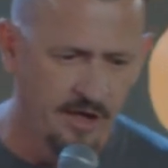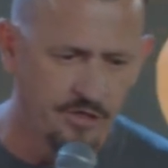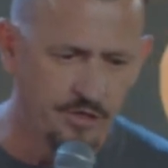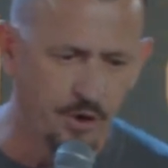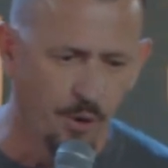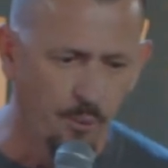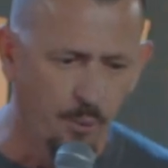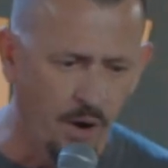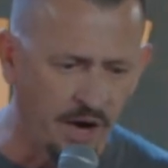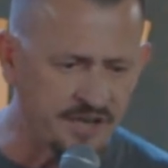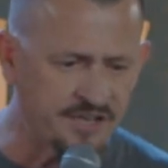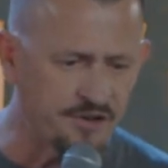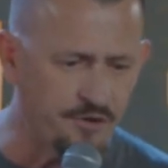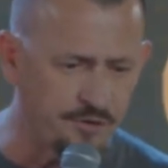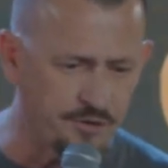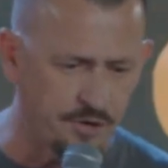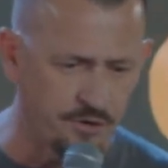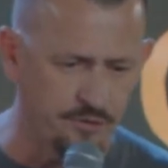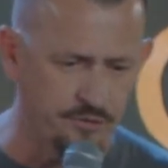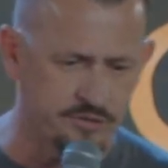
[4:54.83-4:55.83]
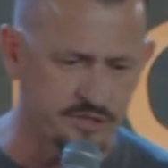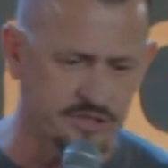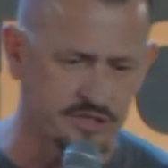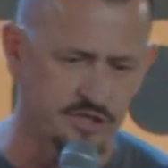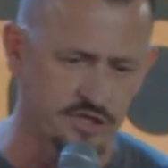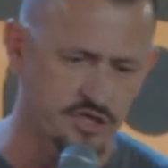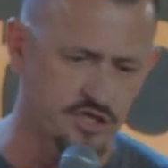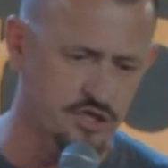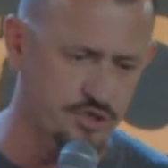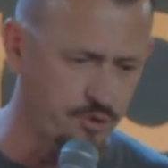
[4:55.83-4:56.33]
the one you used
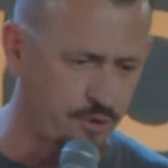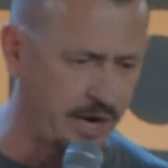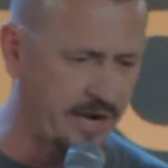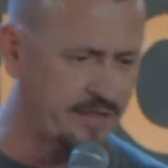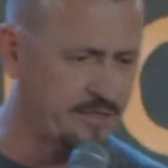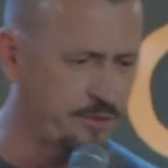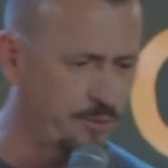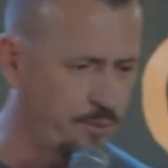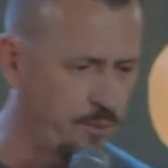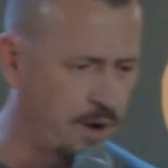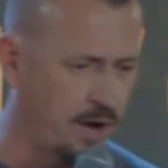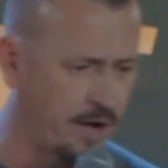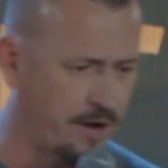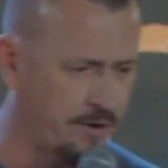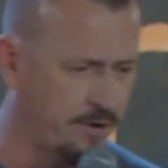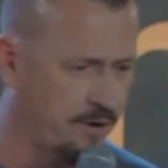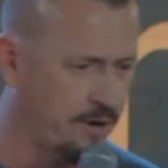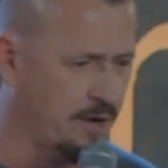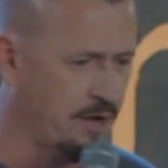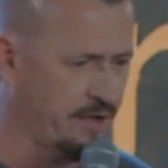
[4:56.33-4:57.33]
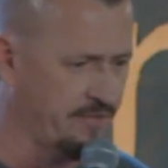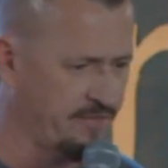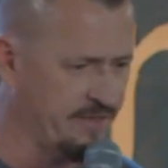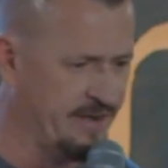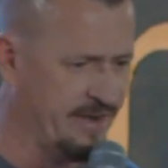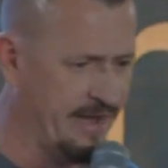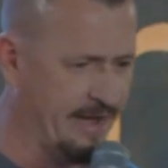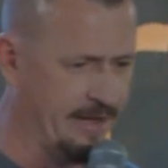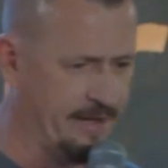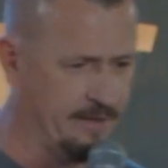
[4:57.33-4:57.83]
to strike the water on the
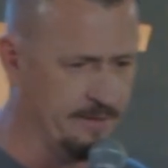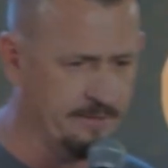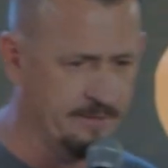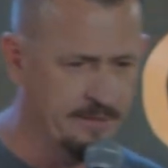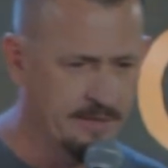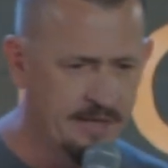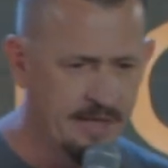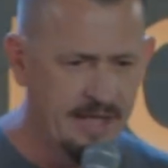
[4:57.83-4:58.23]
Nile,